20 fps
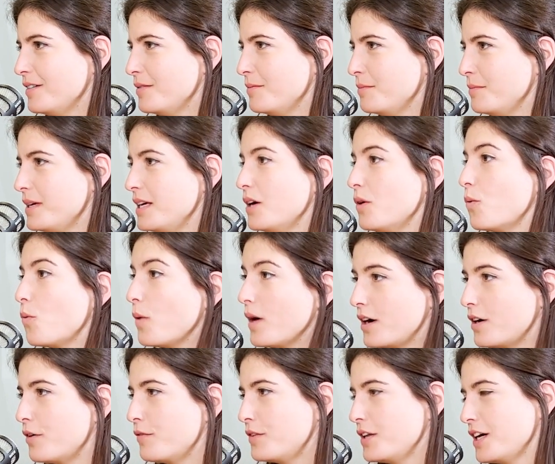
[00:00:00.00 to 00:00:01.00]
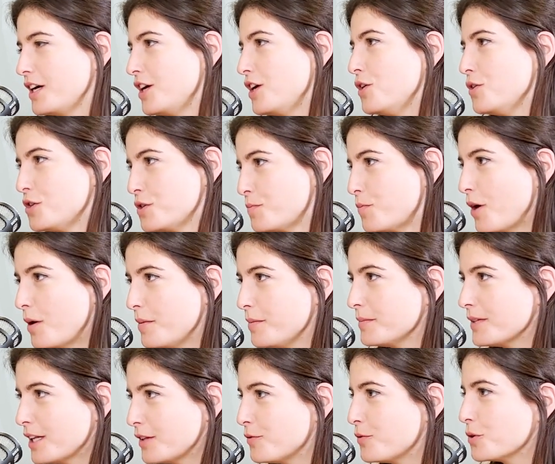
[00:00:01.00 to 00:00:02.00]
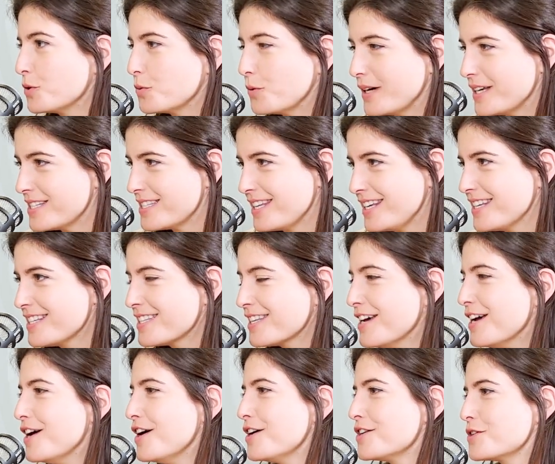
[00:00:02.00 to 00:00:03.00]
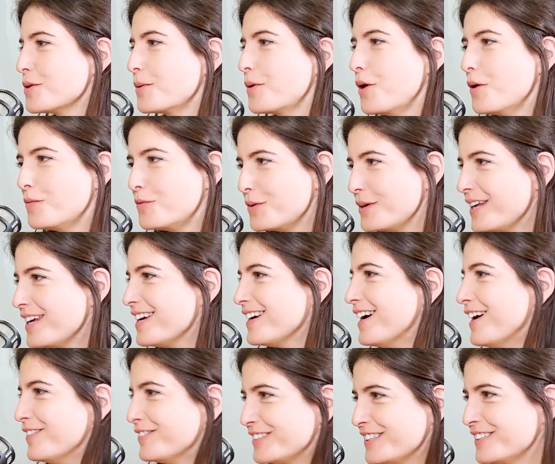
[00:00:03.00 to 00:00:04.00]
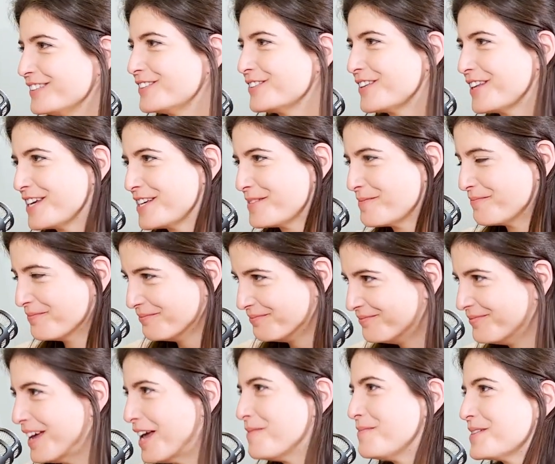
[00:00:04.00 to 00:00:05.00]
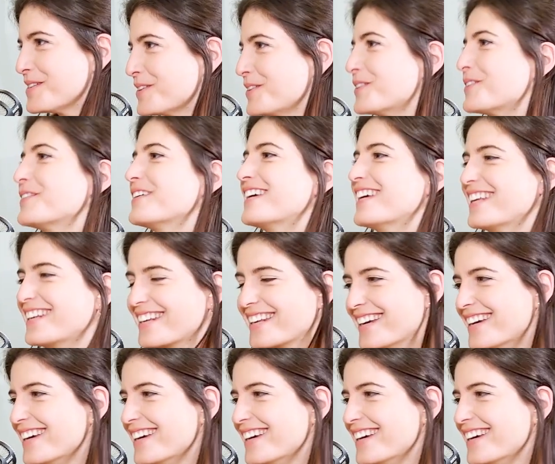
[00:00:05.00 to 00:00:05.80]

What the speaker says: be aware of the huge problem that food waste is. So hopefully, after today's episode, we can